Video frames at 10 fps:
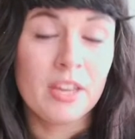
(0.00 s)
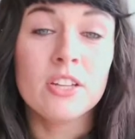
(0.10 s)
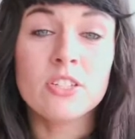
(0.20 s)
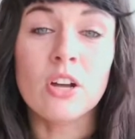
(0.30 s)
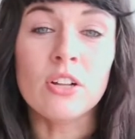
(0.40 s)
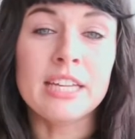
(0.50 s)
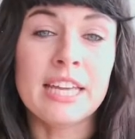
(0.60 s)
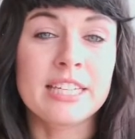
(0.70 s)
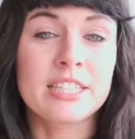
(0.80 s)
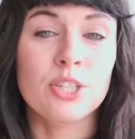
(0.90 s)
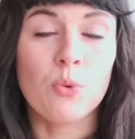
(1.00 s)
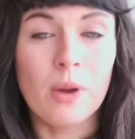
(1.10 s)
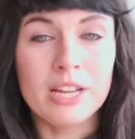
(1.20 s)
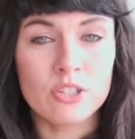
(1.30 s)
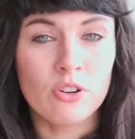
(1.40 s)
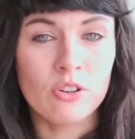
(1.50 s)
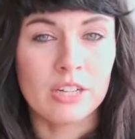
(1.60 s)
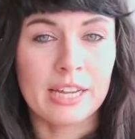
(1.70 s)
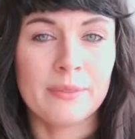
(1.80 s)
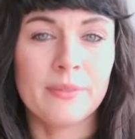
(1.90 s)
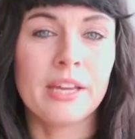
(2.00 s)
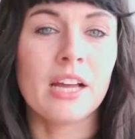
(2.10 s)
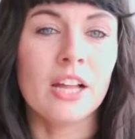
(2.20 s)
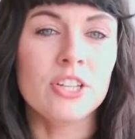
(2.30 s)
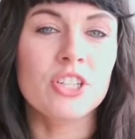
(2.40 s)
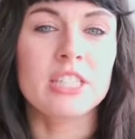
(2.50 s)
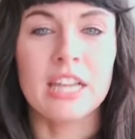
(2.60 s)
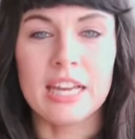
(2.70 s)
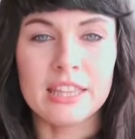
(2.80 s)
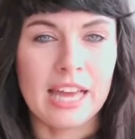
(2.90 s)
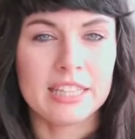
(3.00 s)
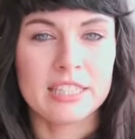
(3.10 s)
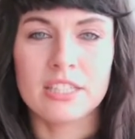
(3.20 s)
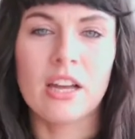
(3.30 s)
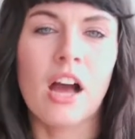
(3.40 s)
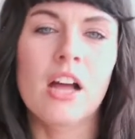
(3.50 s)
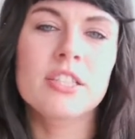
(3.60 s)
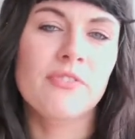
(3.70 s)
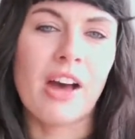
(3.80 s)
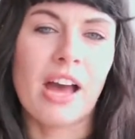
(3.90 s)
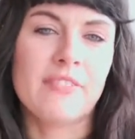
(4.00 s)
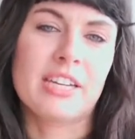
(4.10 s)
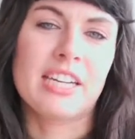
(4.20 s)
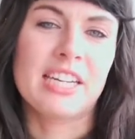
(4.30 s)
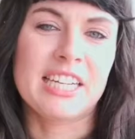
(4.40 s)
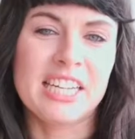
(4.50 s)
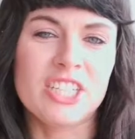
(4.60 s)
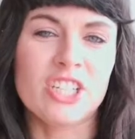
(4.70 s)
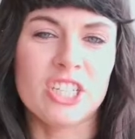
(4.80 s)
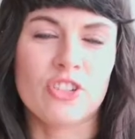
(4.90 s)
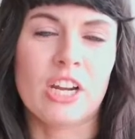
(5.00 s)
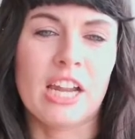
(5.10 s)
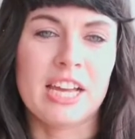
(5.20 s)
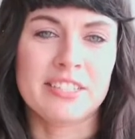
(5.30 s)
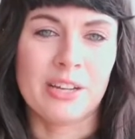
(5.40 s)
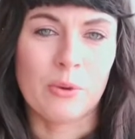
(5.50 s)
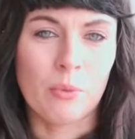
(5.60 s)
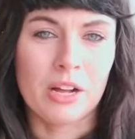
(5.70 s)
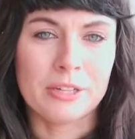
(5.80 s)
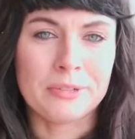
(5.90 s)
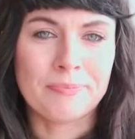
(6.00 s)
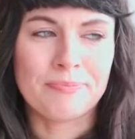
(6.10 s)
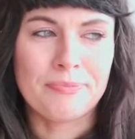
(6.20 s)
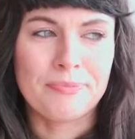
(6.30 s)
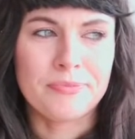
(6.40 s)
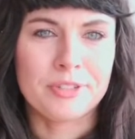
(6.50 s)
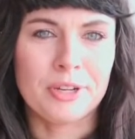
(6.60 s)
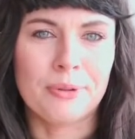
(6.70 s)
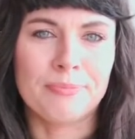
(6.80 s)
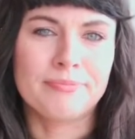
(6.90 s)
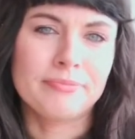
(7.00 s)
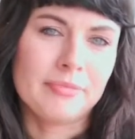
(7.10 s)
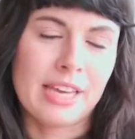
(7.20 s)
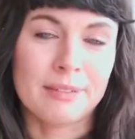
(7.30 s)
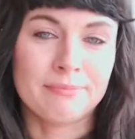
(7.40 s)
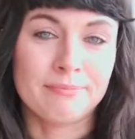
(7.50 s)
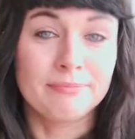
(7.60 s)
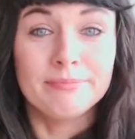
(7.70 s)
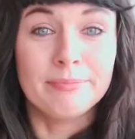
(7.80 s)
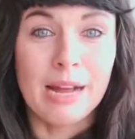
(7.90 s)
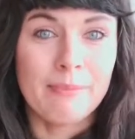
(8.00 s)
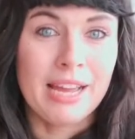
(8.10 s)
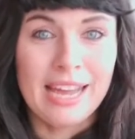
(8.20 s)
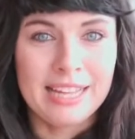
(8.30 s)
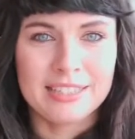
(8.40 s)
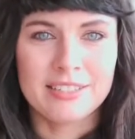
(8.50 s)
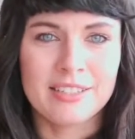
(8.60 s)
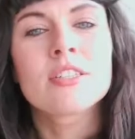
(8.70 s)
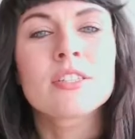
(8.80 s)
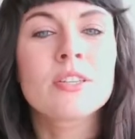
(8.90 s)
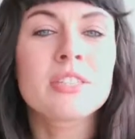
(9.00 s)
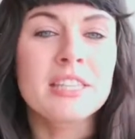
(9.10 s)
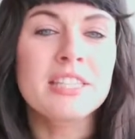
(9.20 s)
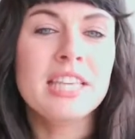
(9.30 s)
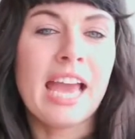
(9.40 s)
Tolkien hinted quite strongly that cultures like the Ents can't survive in an industrializing world. So yeah, bye-bye Ents. So since the